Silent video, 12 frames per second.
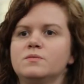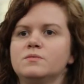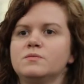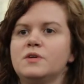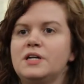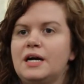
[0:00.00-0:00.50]

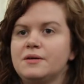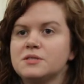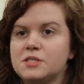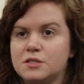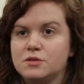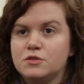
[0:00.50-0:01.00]
when I
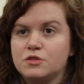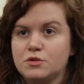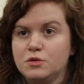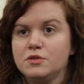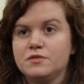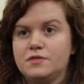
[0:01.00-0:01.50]
was in
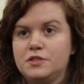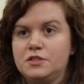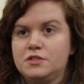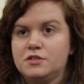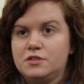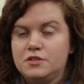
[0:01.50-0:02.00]
school for
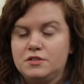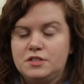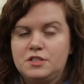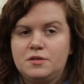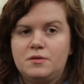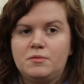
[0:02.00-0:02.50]

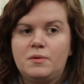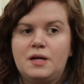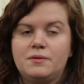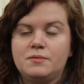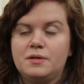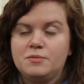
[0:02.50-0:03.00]
journalism,
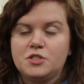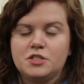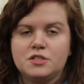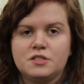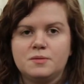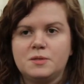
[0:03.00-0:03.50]
I'm
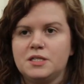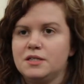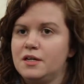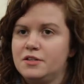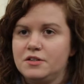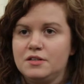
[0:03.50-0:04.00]
sure some of
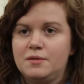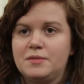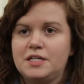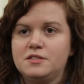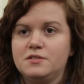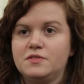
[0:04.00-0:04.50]
the other
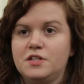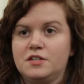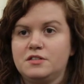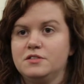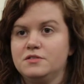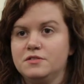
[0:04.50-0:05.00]
alumni you've
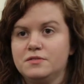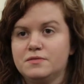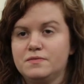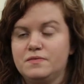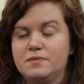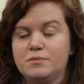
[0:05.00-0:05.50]
talked to
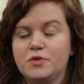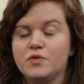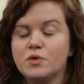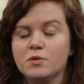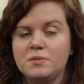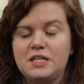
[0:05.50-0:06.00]

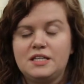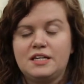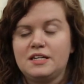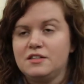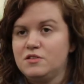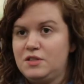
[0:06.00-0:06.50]
before me,
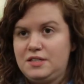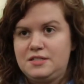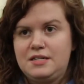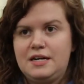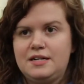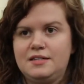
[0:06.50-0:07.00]
like in
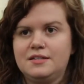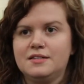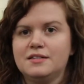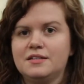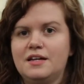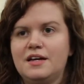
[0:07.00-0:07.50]
2009,
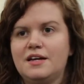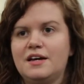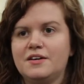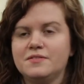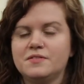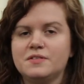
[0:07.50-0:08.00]

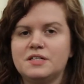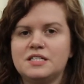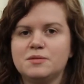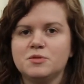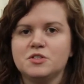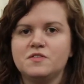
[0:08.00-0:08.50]
have a
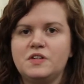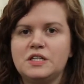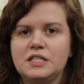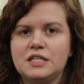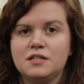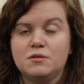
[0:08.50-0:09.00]
similar
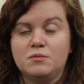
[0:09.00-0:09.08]
feeling, or